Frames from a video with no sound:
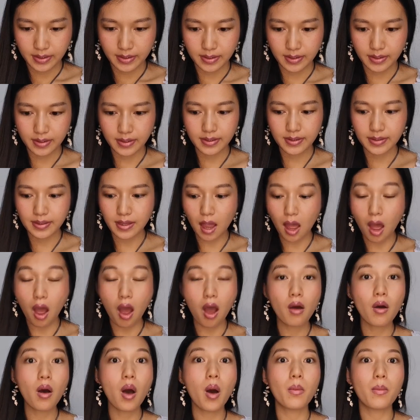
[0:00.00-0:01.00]
This is
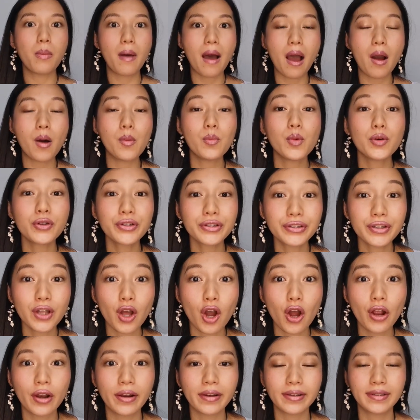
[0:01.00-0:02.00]
all about
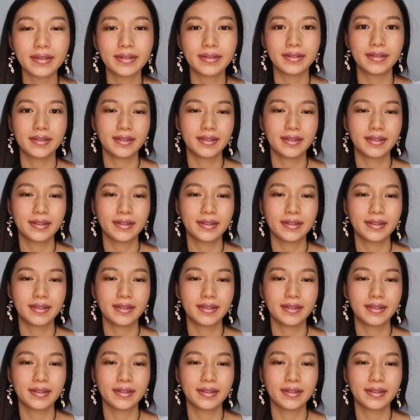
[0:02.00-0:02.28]
moonstone.